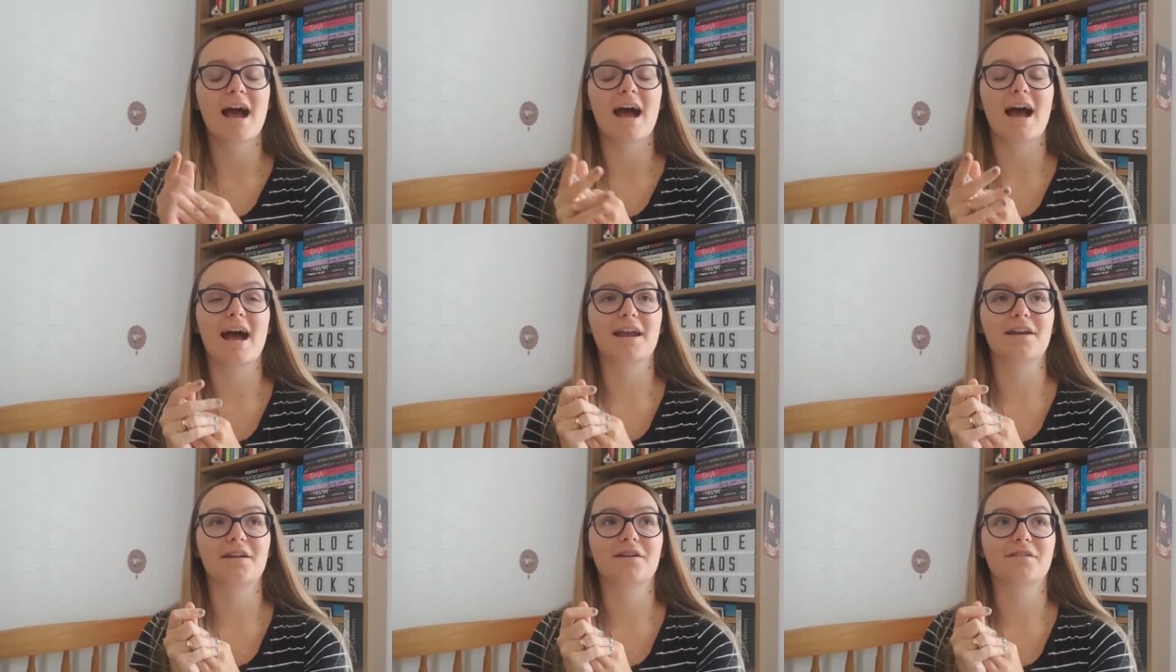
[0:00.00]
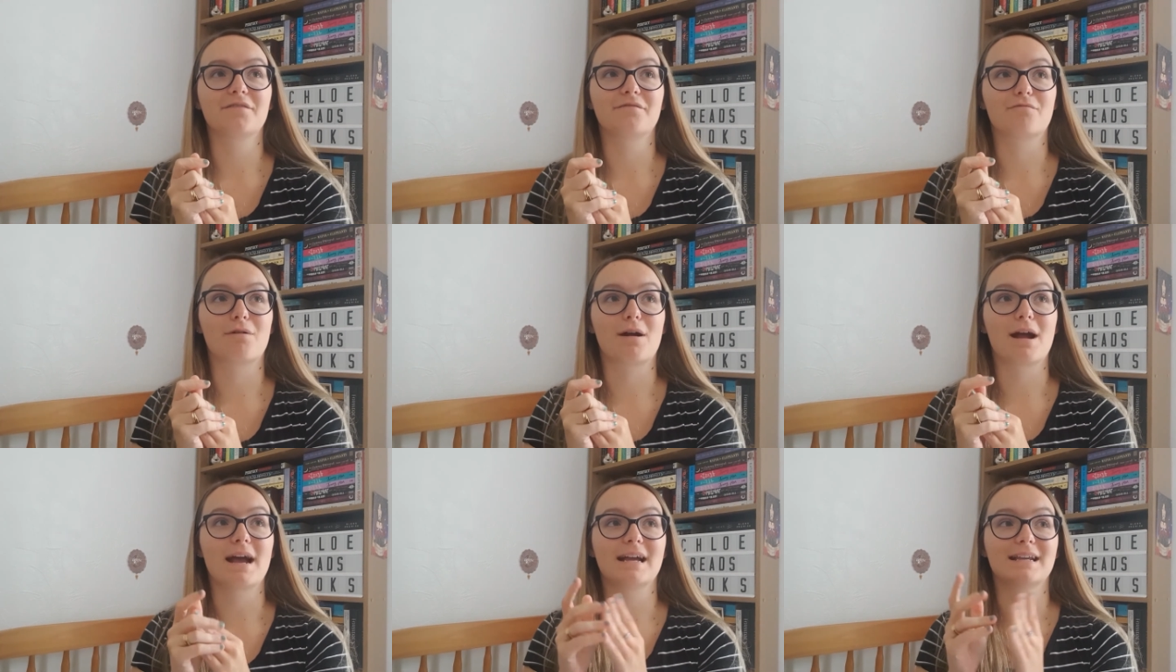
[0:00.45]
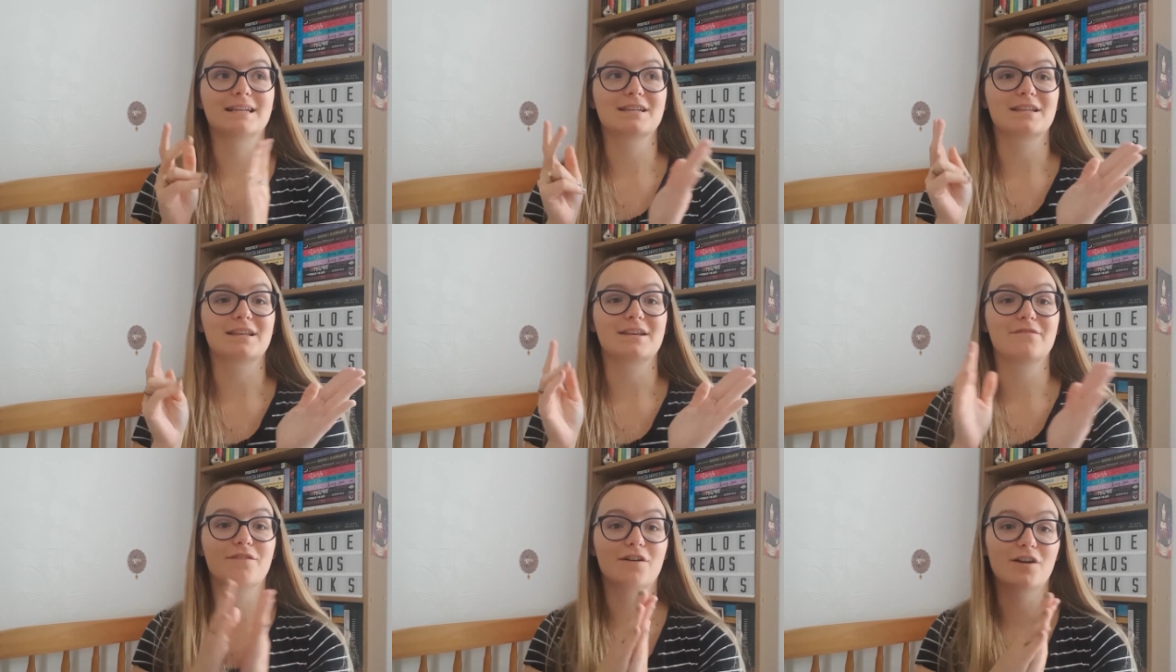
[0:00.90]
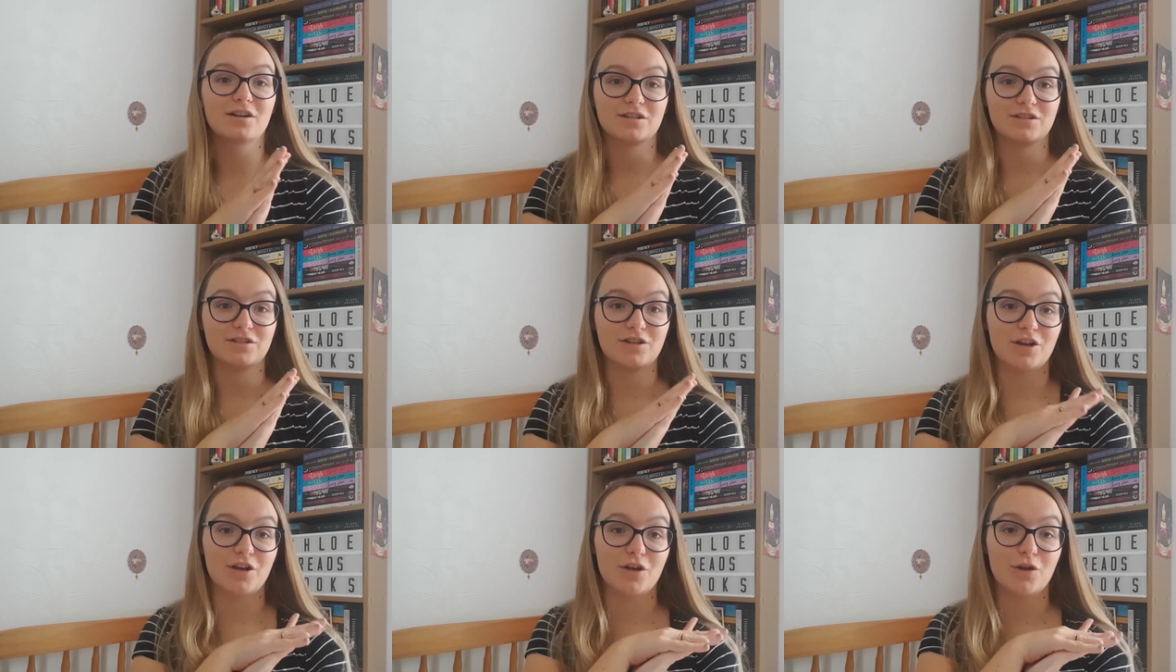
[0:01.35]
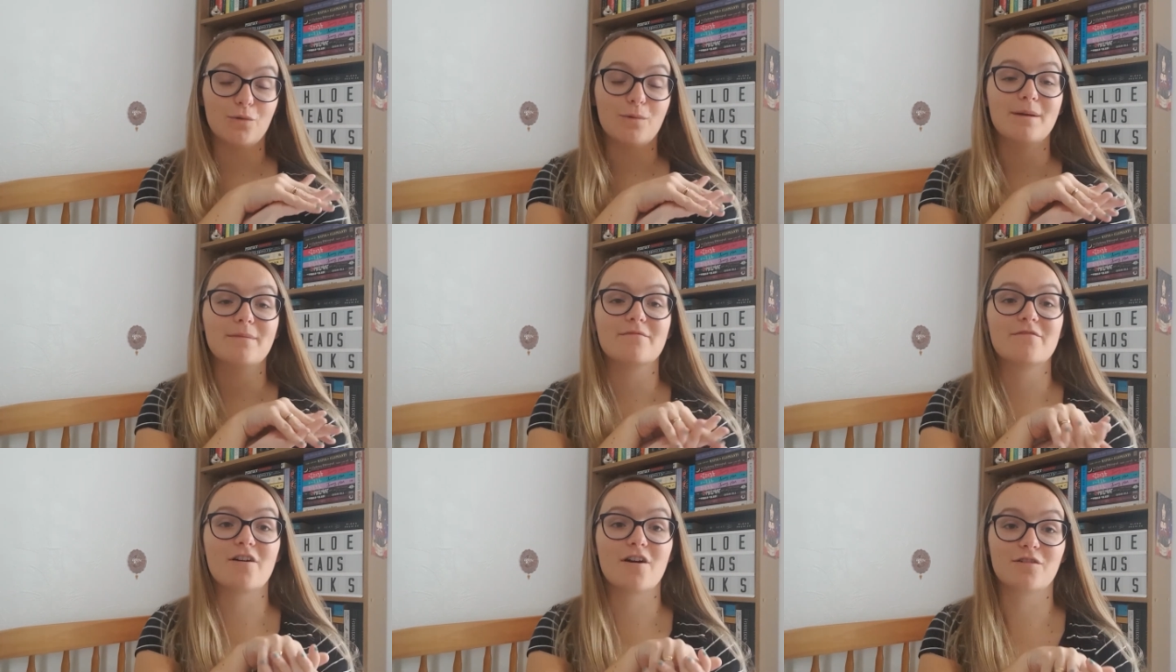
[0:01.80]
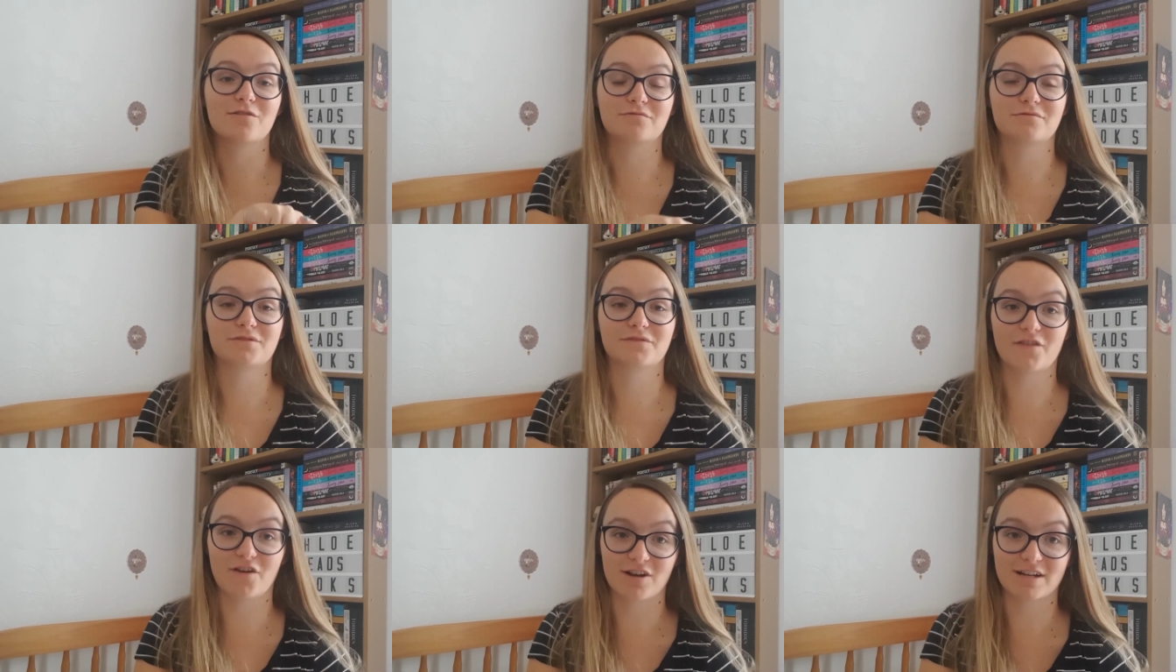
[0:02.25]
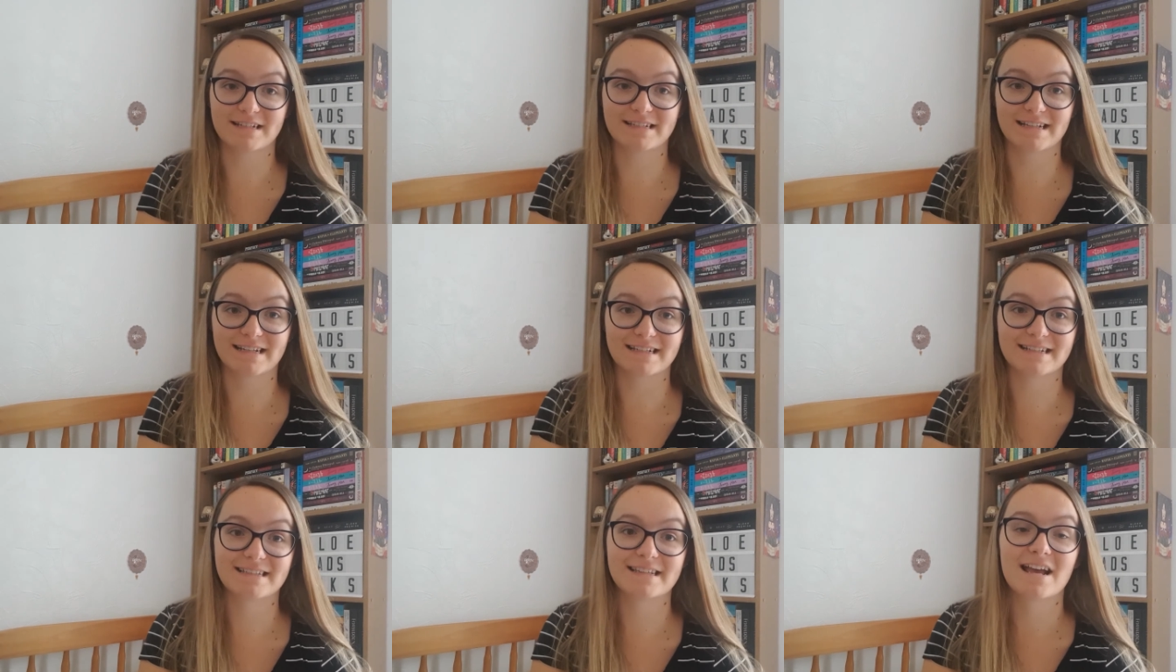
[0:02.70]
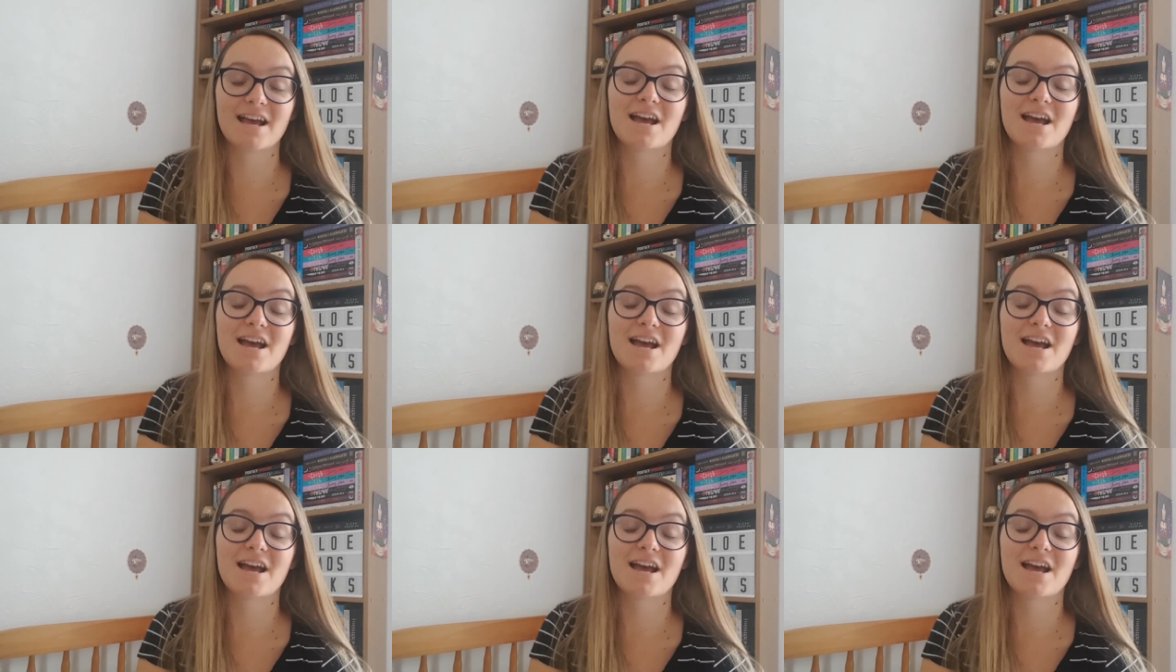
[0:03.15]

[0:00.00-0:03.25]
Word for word: and I've read the first two Infernal Devices.